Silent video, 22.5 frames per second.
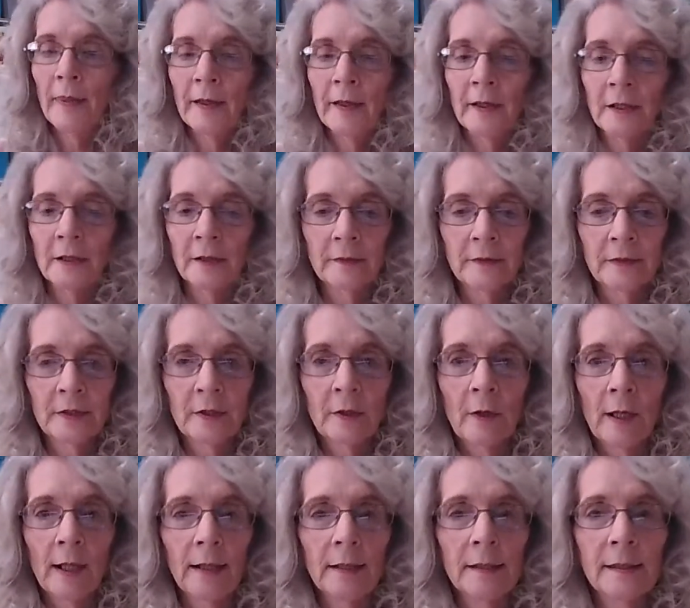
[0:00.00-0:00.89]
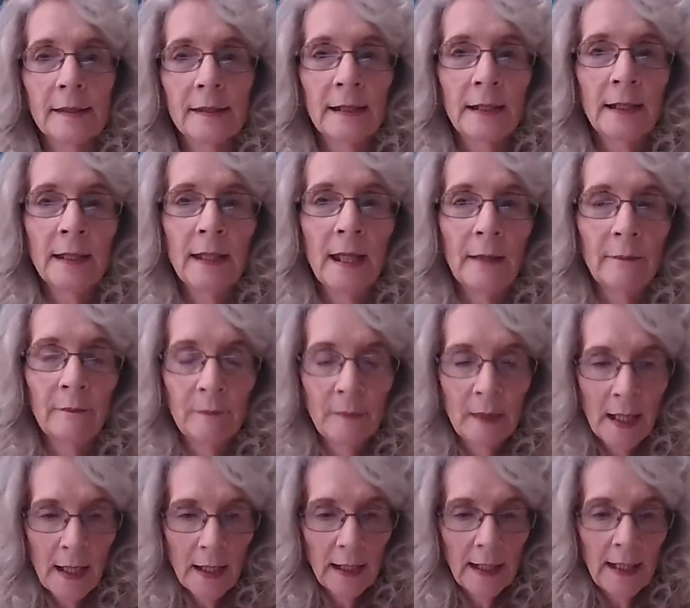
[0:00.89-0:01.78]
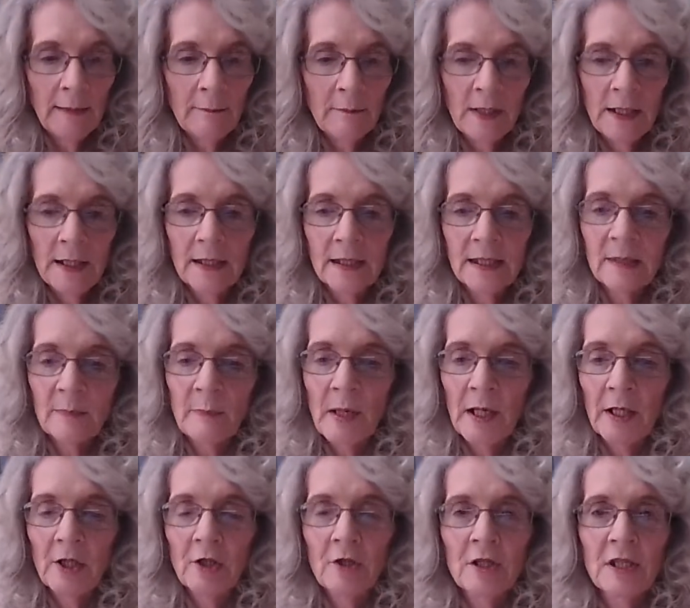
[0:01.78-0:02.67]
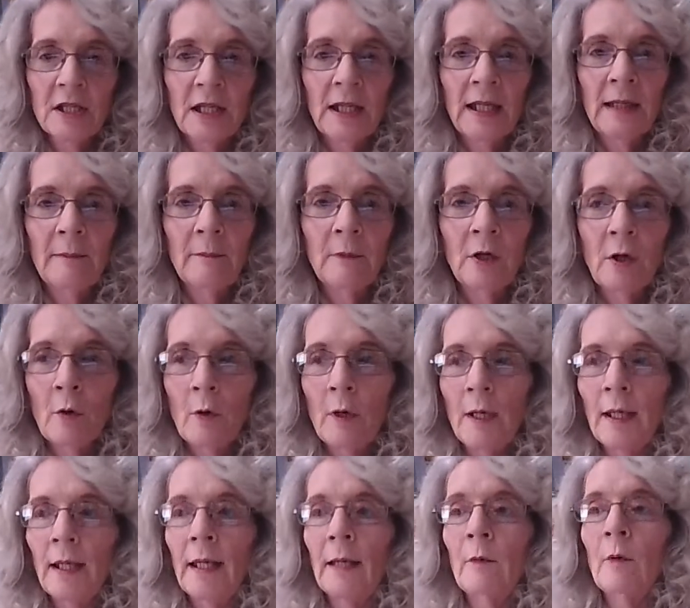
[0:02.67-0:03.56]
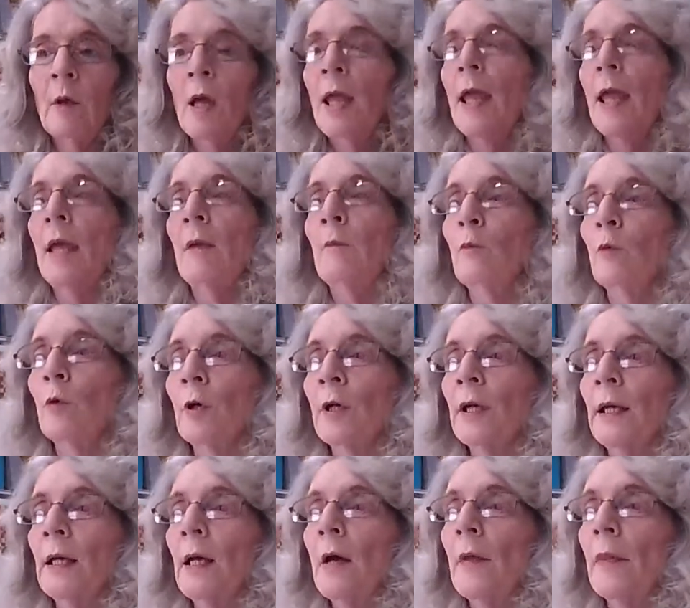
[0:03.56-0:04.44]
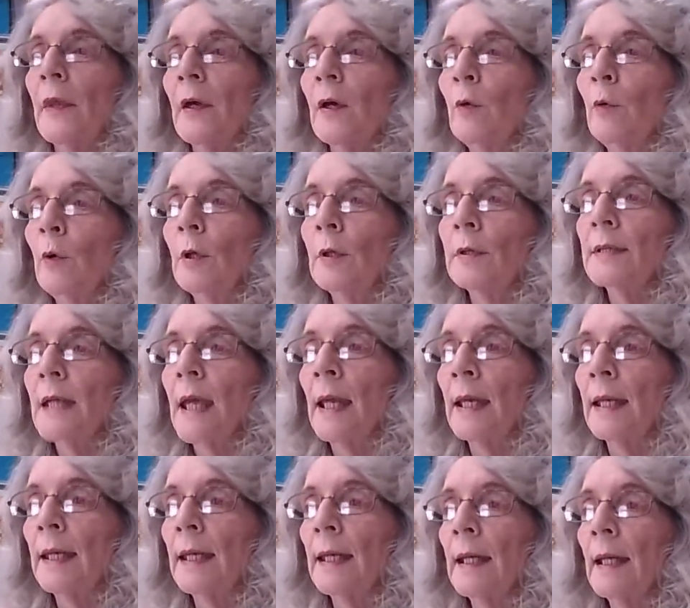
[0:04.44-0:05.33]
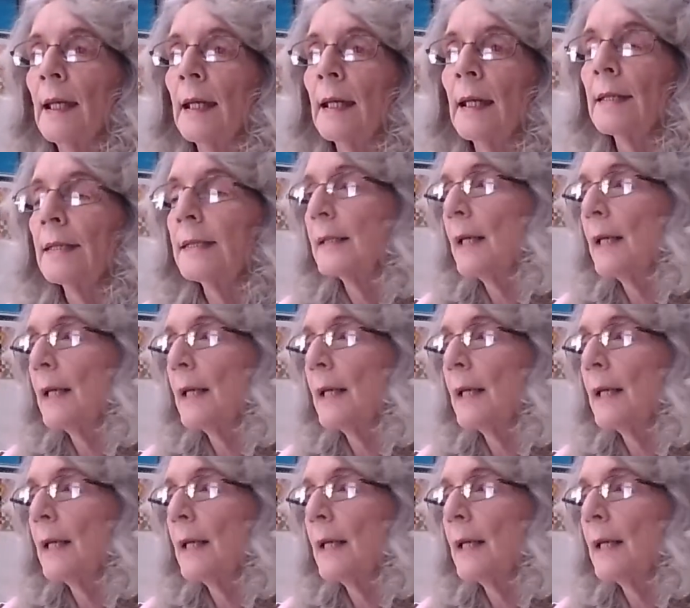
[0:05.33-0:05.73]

there so I can see them, keep me inspired to keep going and working on the quilt and getting it